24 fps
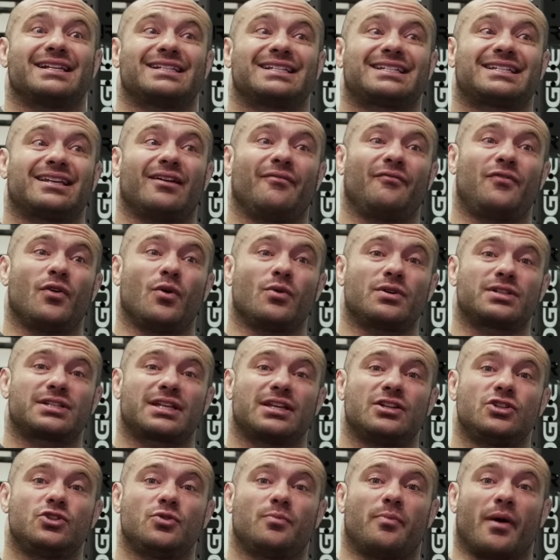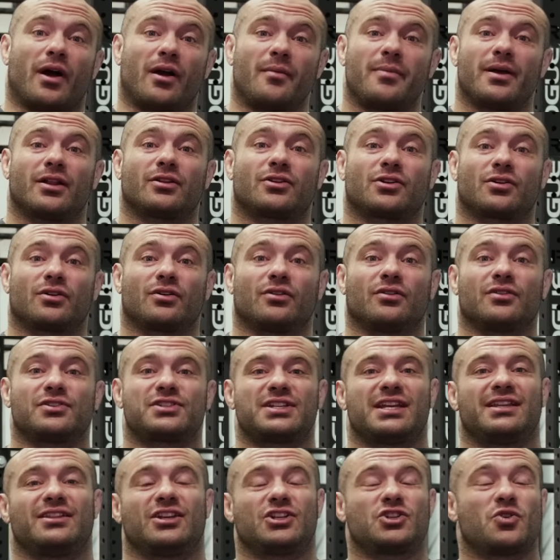Some folks can do barbell
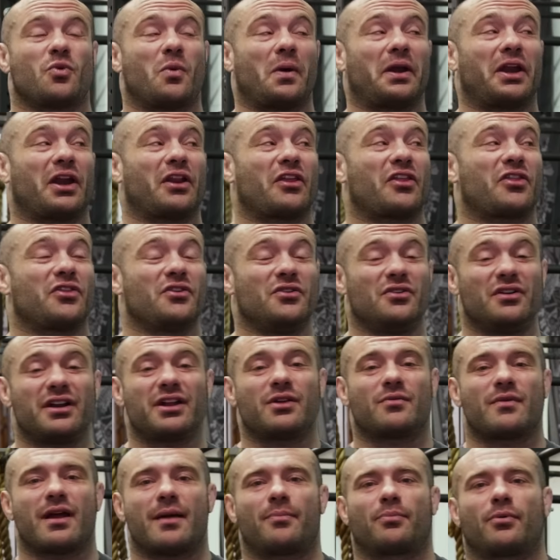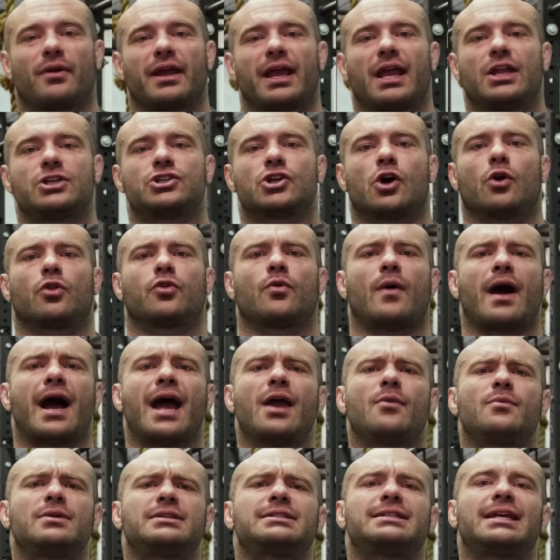curls in the twenty to thirty rep range, although
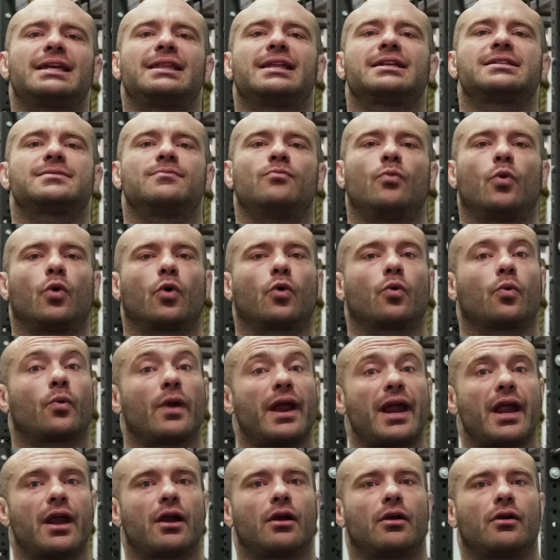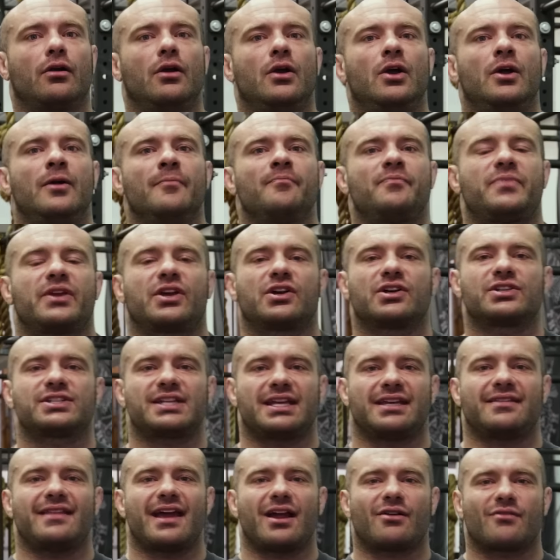I would say that's more rare because
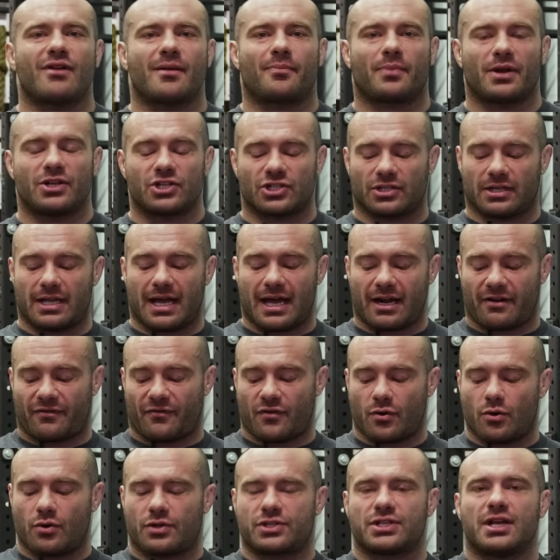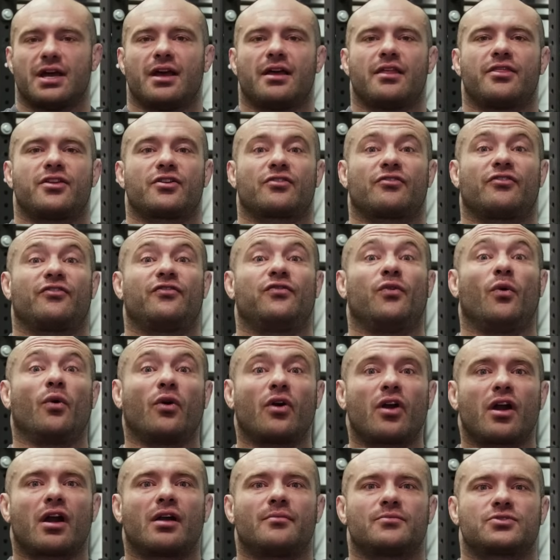in that rep range, a lot of folks, their
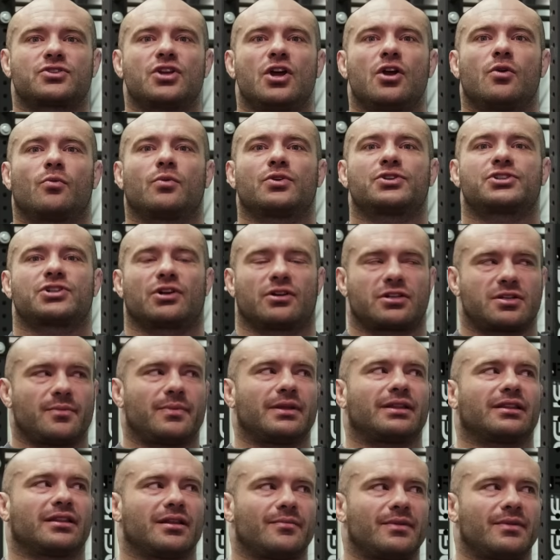forearms will start to be the